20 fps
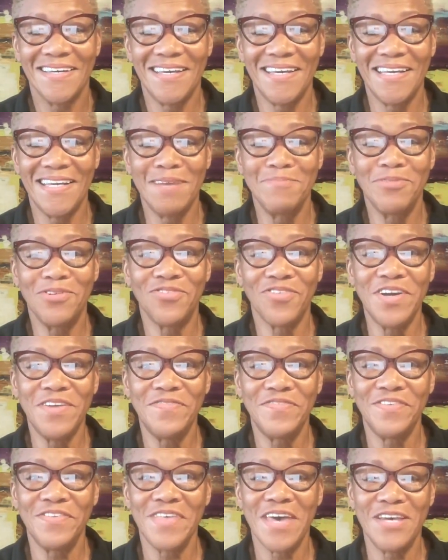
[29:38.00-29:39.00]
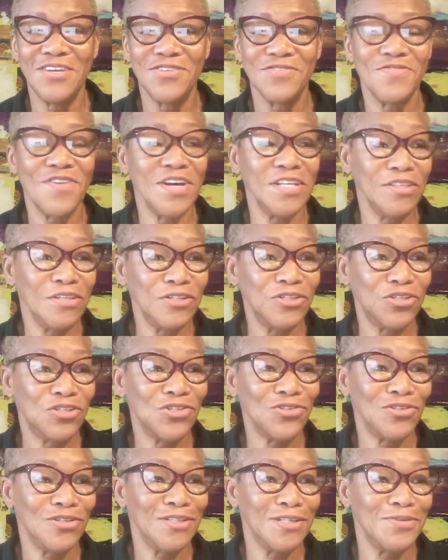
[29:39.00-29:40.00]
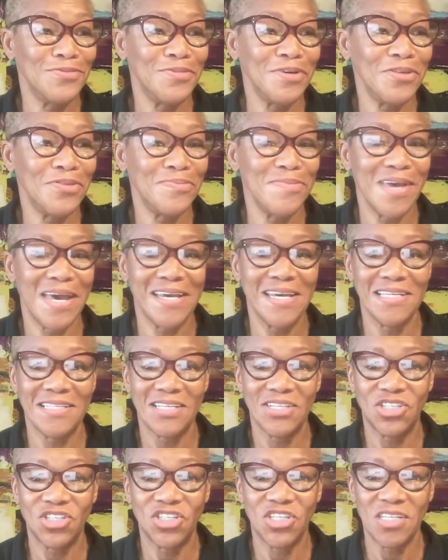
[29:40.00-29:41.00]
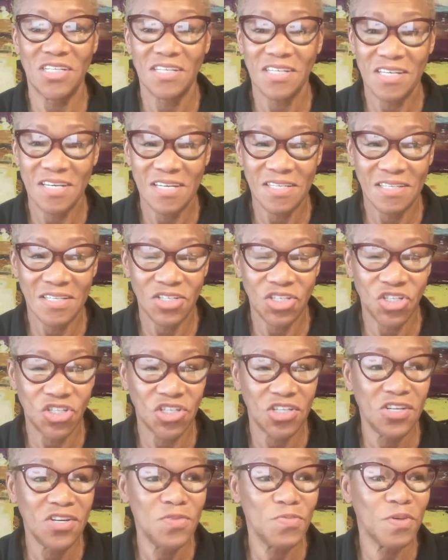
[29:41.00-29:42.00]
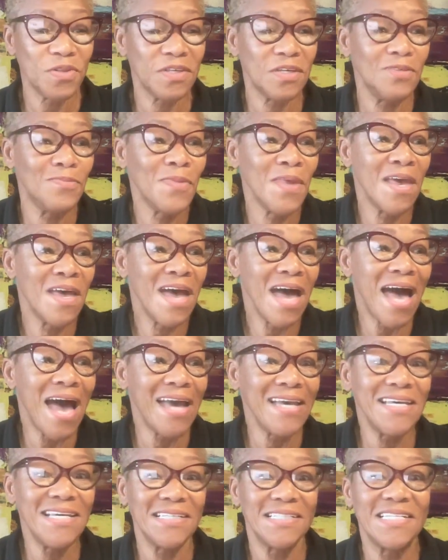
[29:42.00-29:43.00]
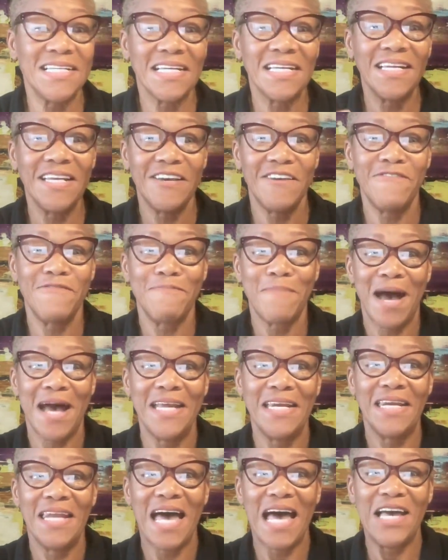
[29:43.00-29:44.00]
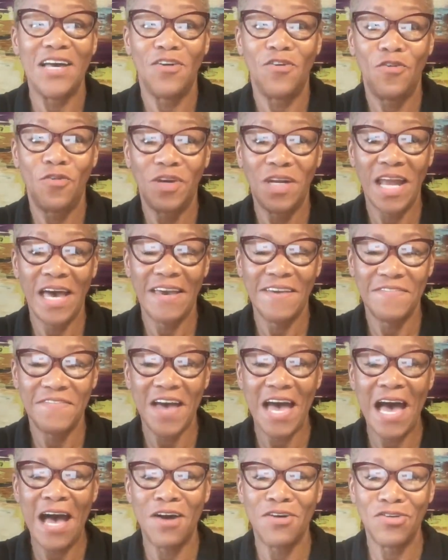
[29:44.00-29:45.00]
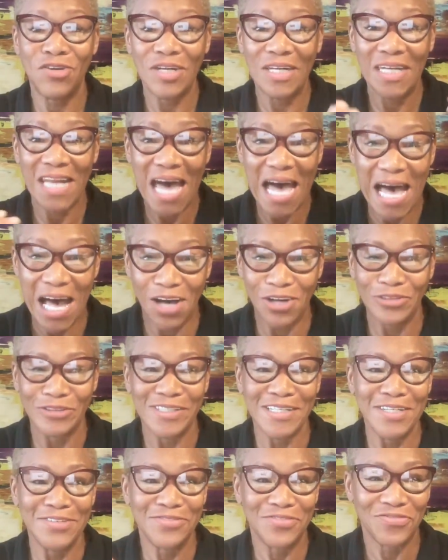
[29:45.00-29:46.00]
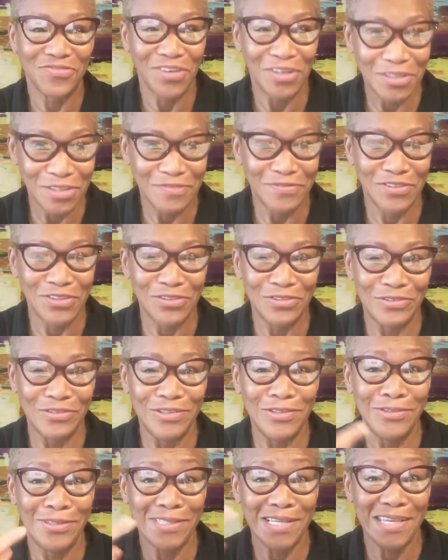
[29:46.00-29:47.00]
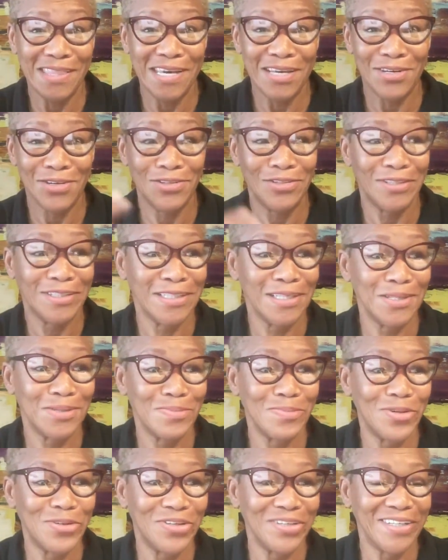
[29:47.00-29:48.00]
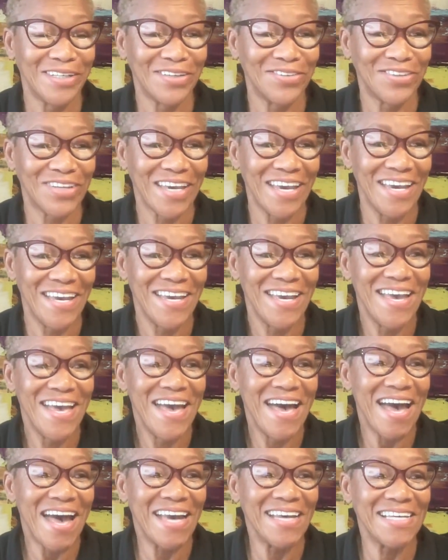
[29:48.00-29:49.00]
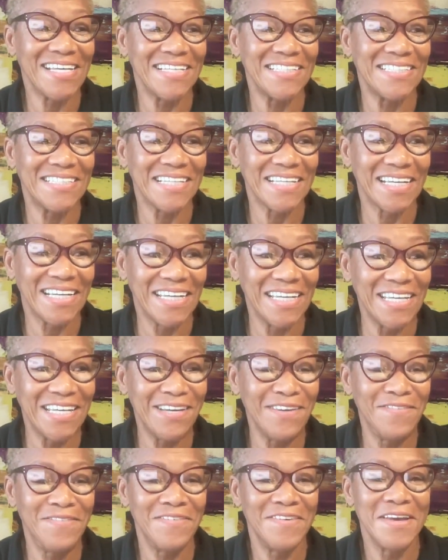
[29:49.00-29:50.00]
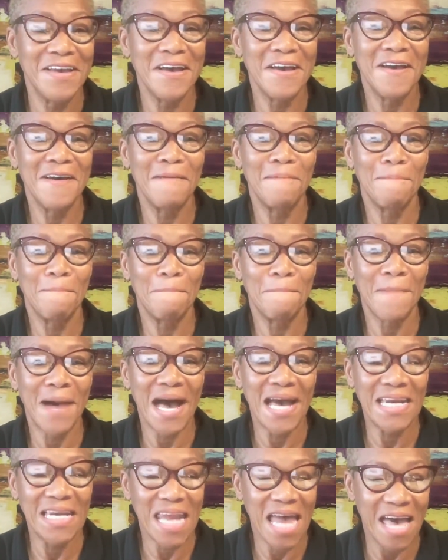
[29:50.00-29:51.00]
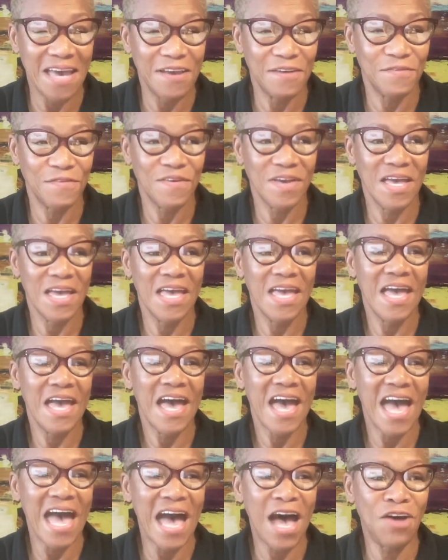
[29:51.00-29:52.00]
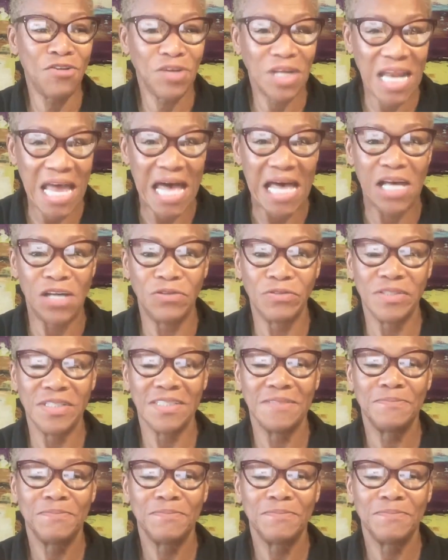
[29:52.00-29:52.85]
And I'm grateful that you're on this journey with me. I get to share it with you. I get to live my life out loud in front of you. You say that early in the morning, okay? I get to live my life out loud